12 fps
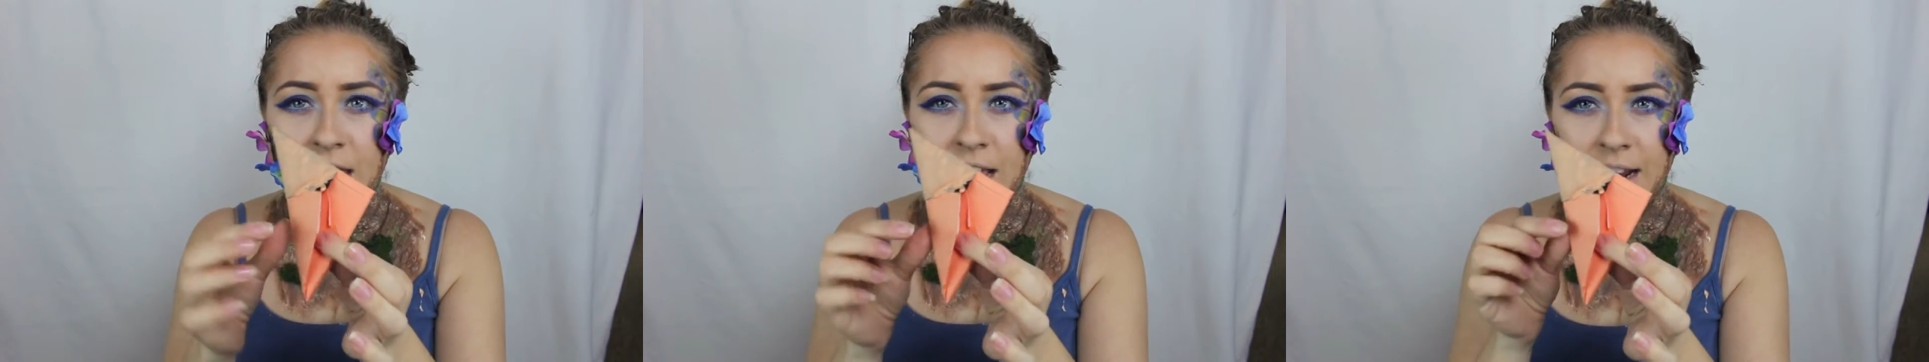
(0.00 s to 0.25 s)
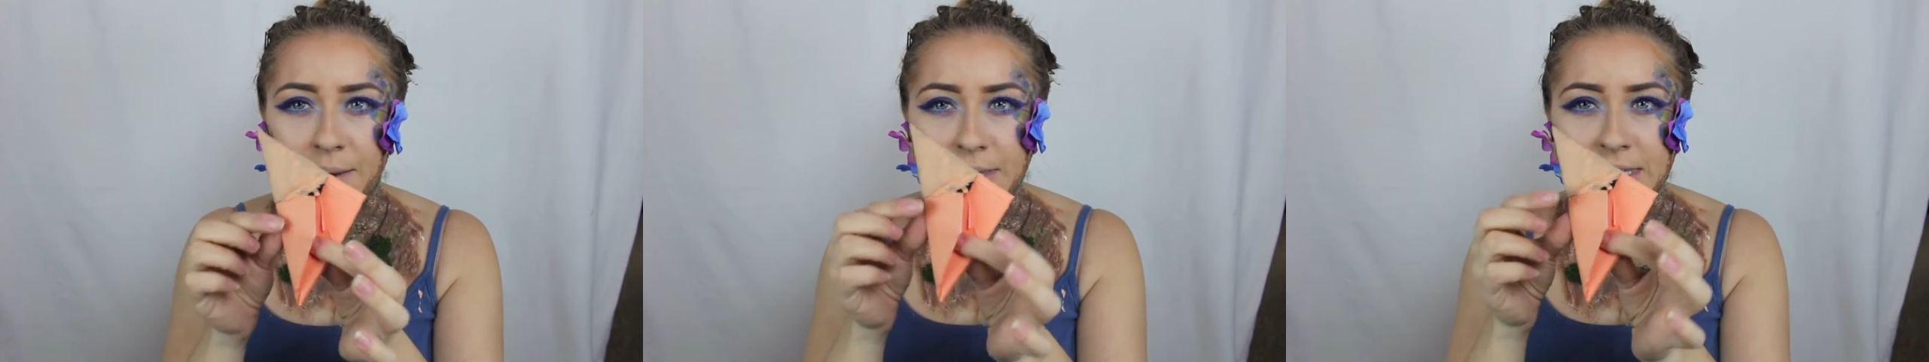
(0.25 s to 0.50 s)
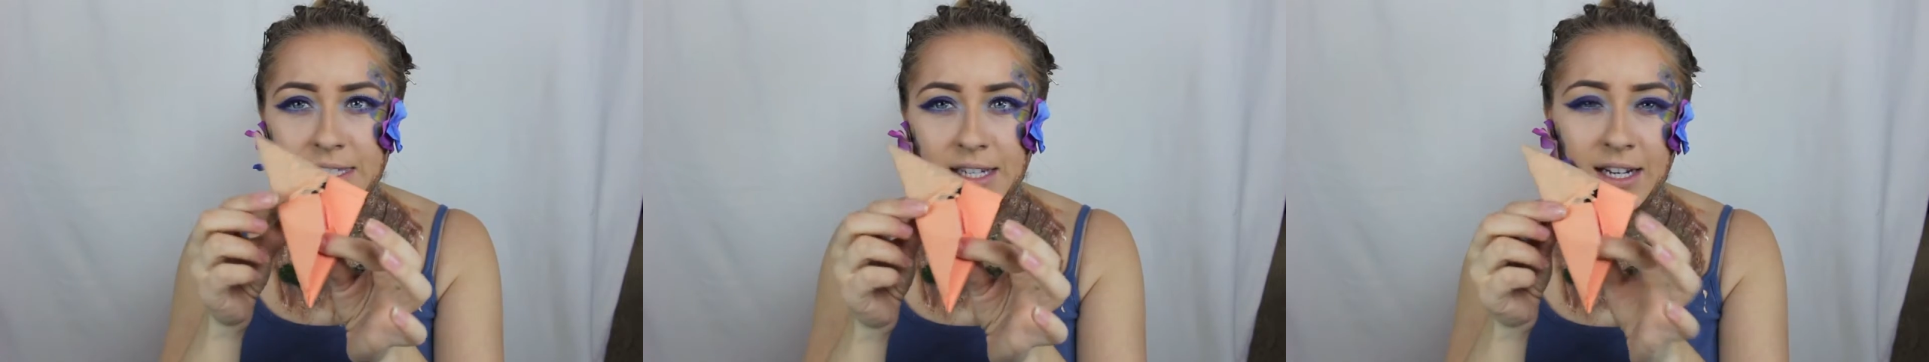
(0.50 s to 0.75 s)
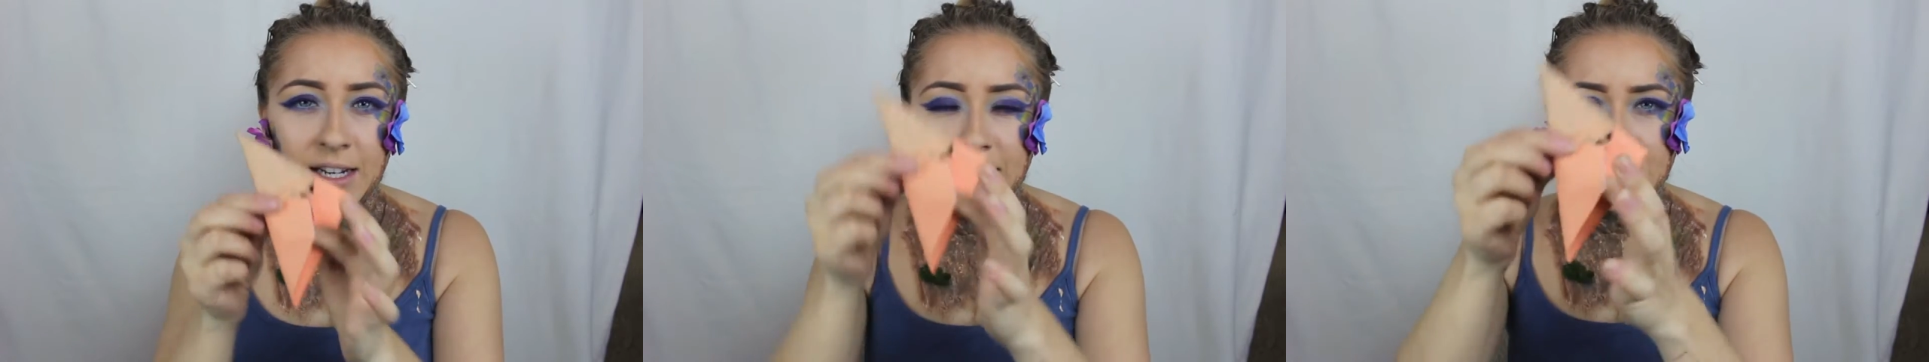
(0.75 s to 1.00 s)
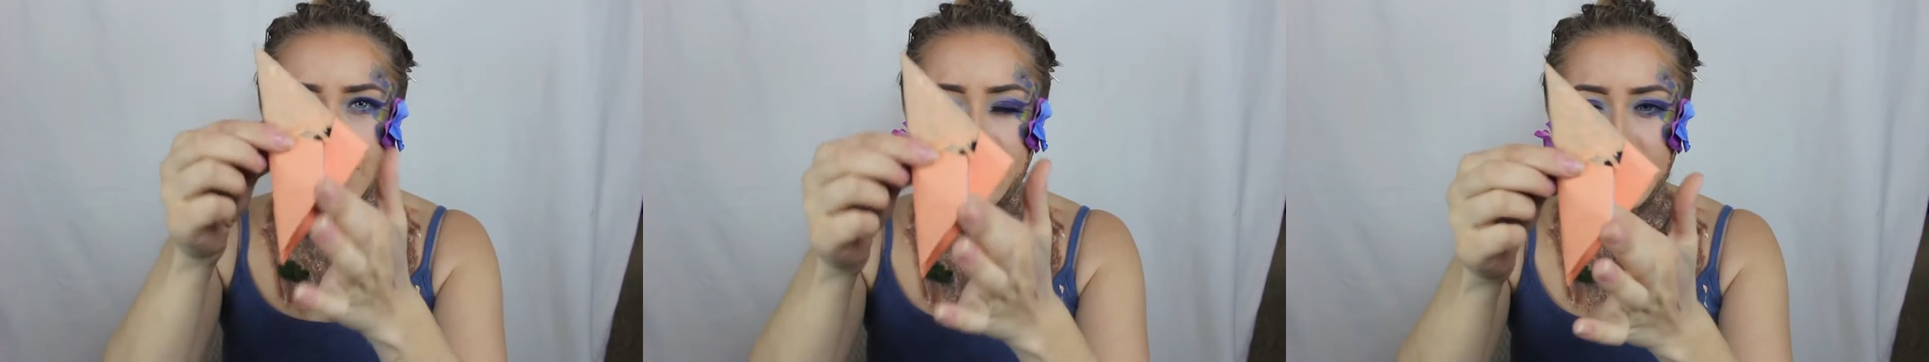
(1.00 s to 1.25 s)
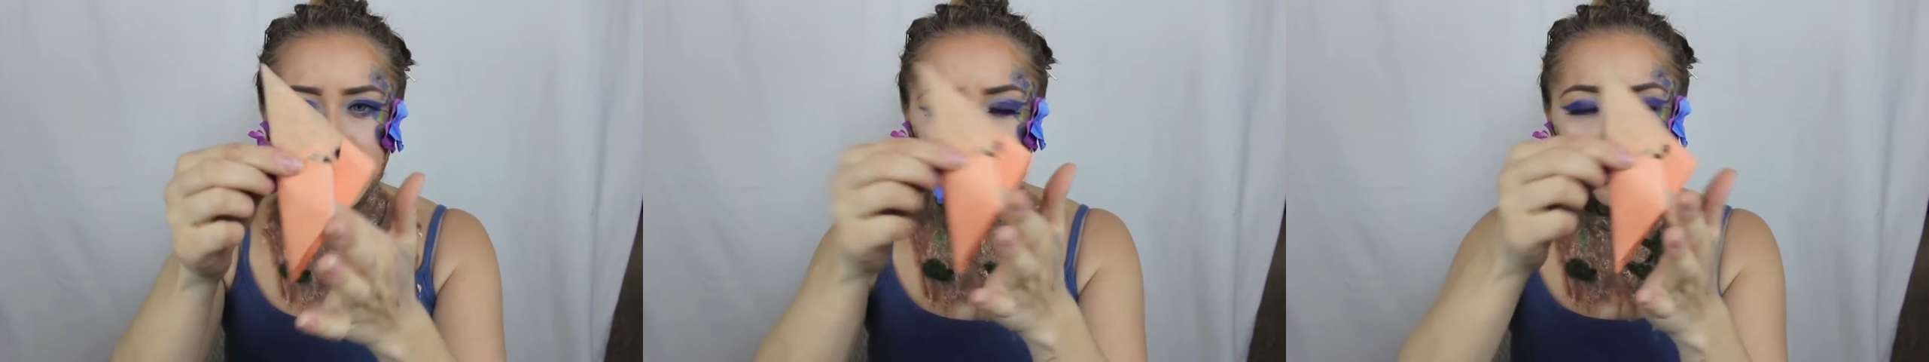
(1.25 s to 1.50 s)
and I would stick it on
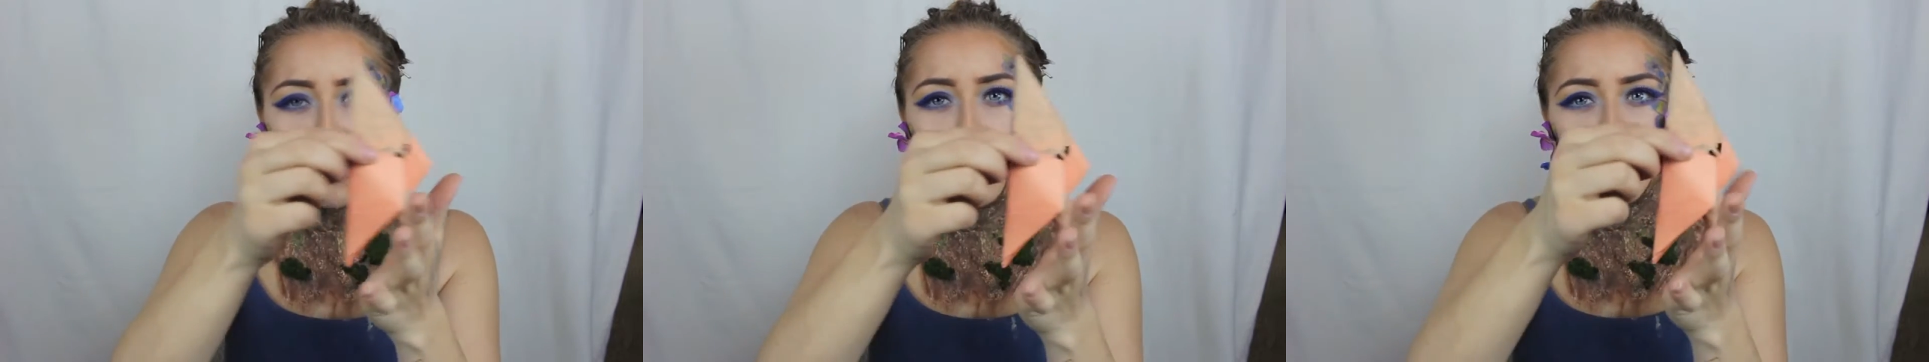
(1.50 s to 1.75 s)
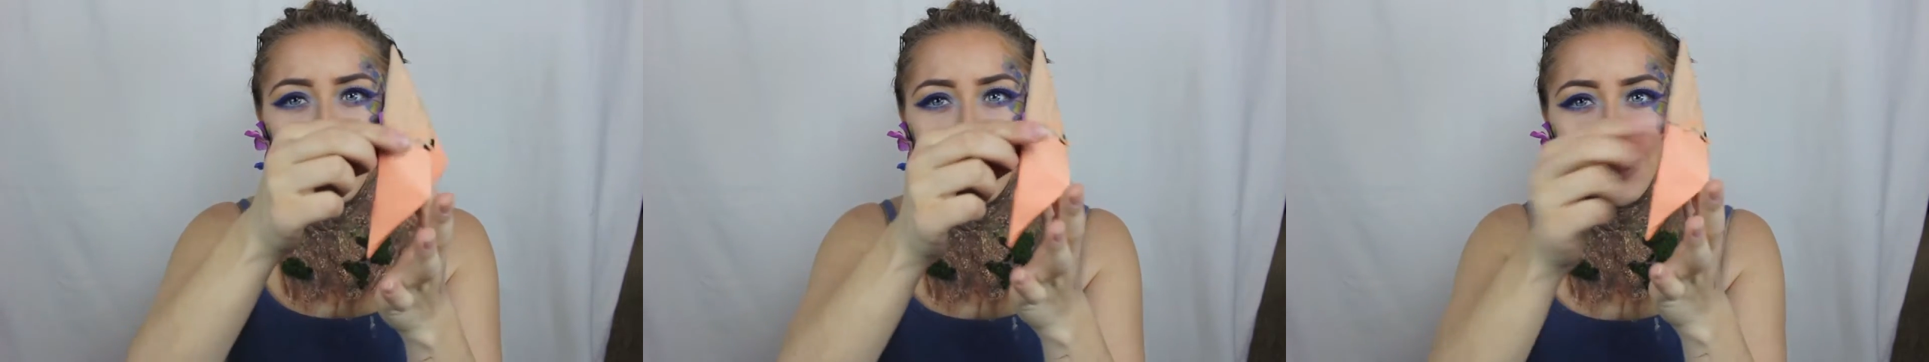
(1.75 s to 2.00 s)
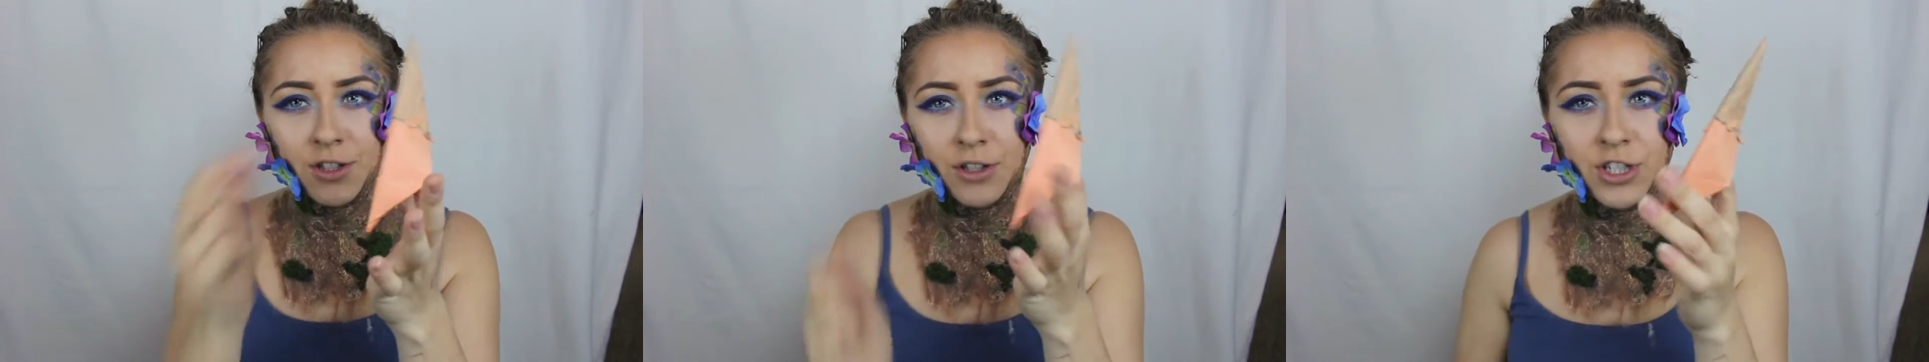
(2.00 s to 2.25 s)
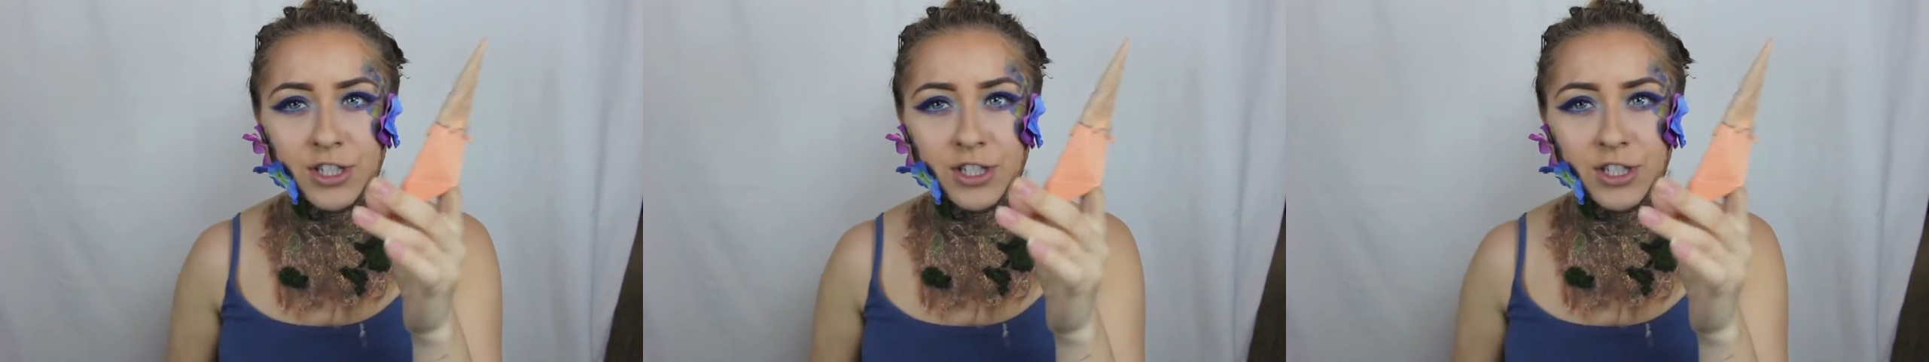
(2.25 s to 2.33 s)
something that's pointy so it